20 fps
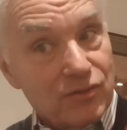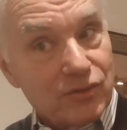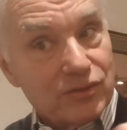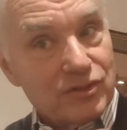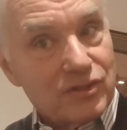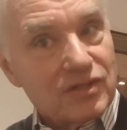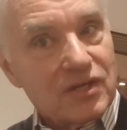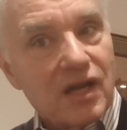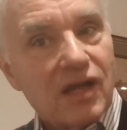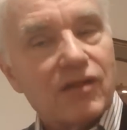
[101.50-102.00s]
ought
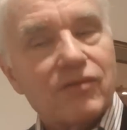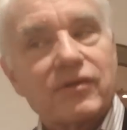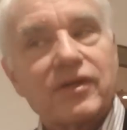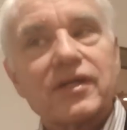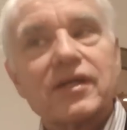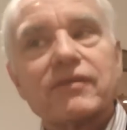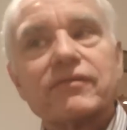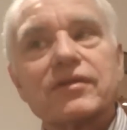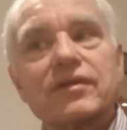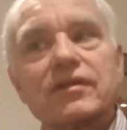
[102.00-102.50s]
to tolerate
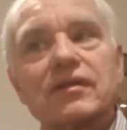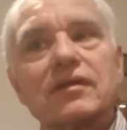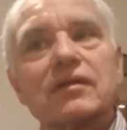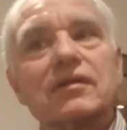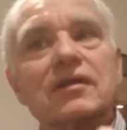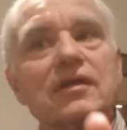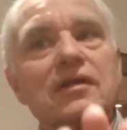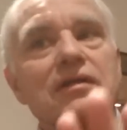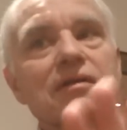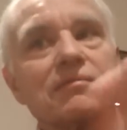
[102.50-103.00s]
everything.
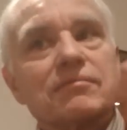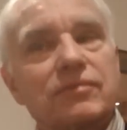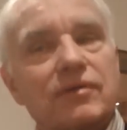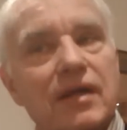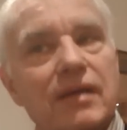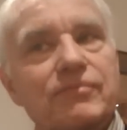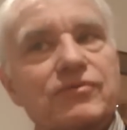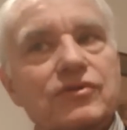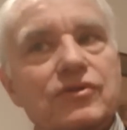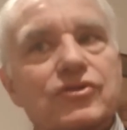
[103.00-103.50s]

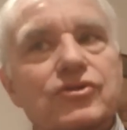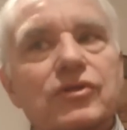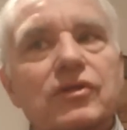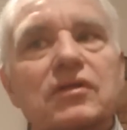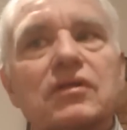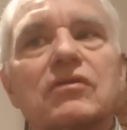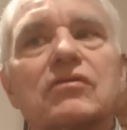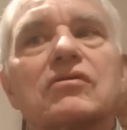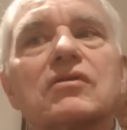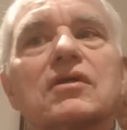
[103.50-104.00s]
Perhaps you
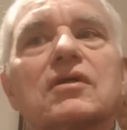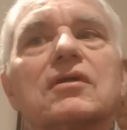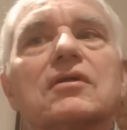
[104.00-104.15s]
shouldn't.